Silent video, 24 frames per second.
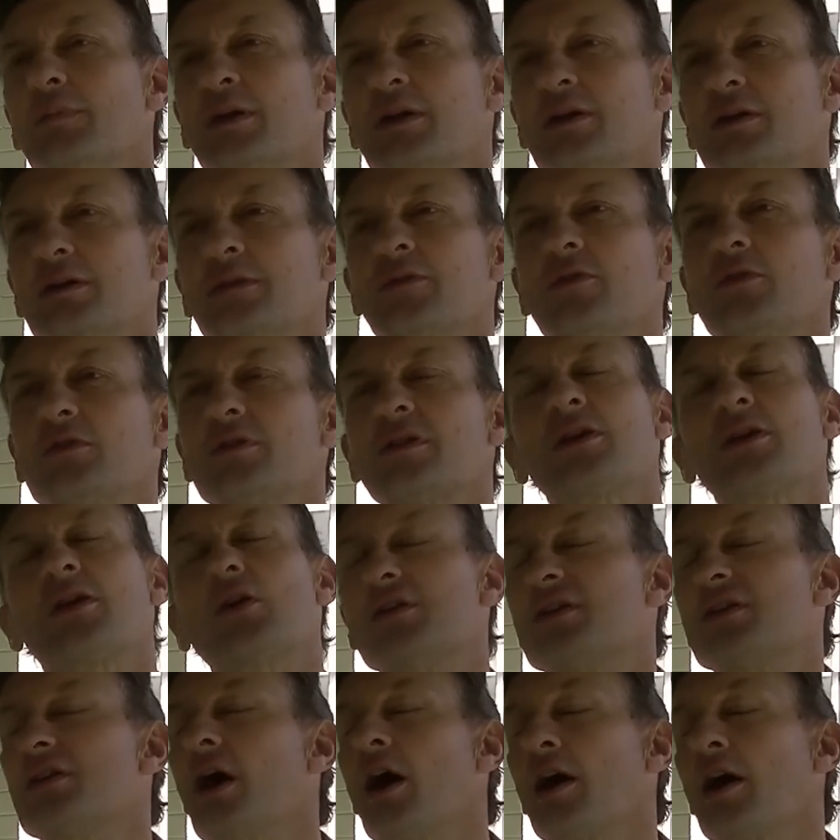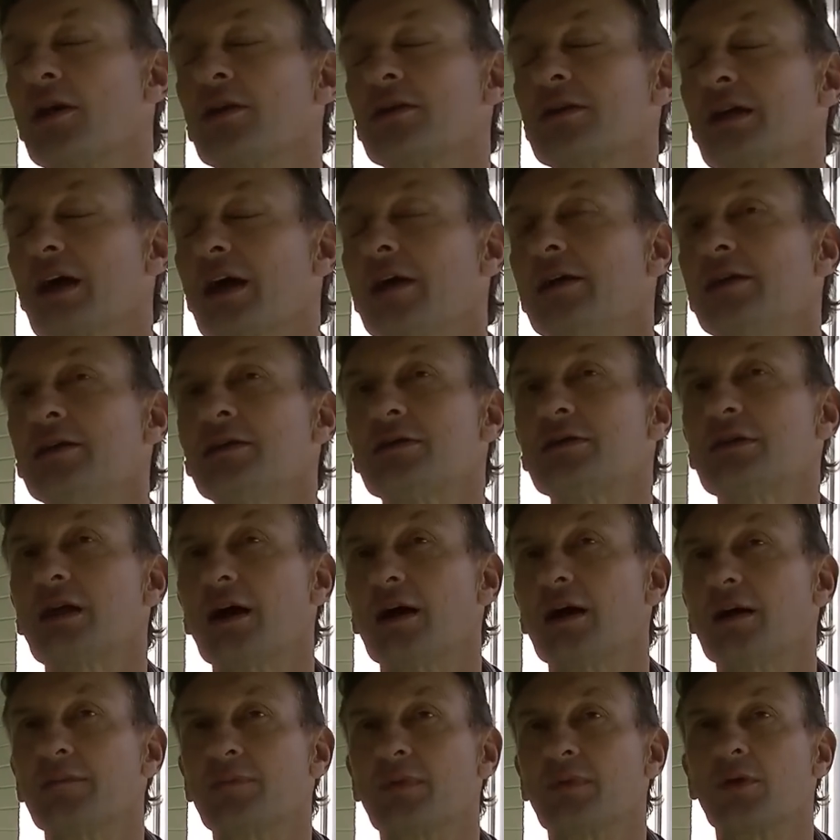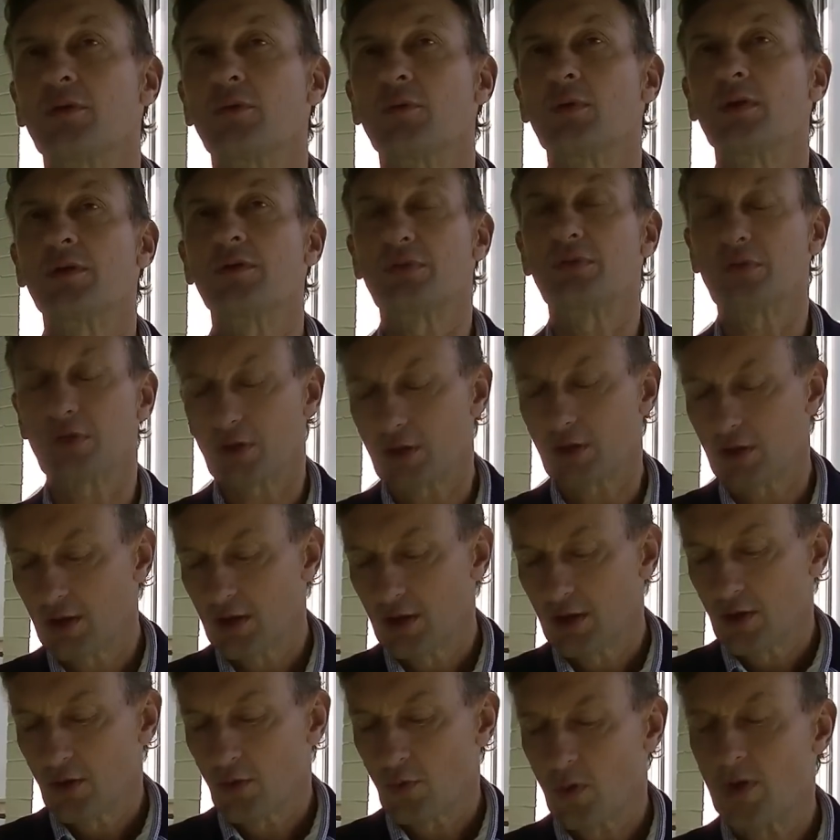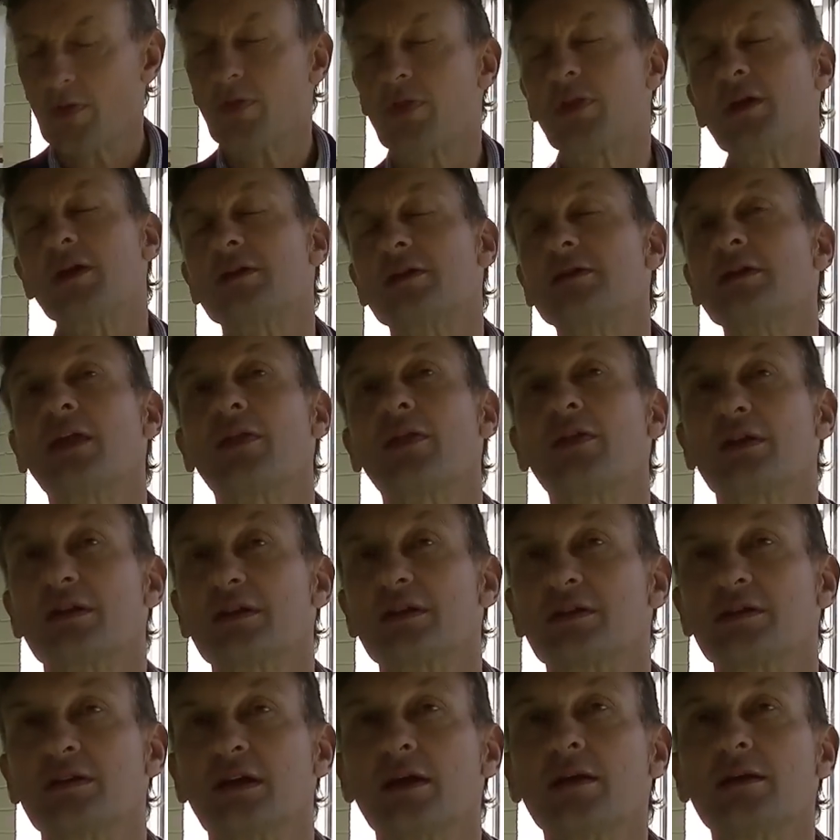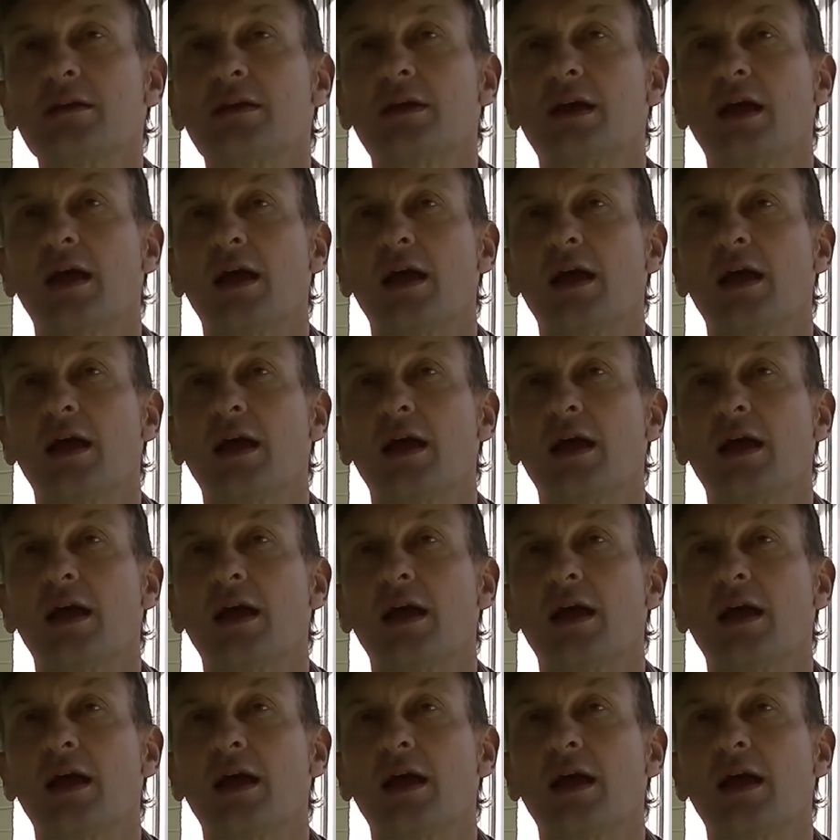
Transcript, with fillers: because you've also got tidal gates um, right, with, yeah. the, with the southerly set.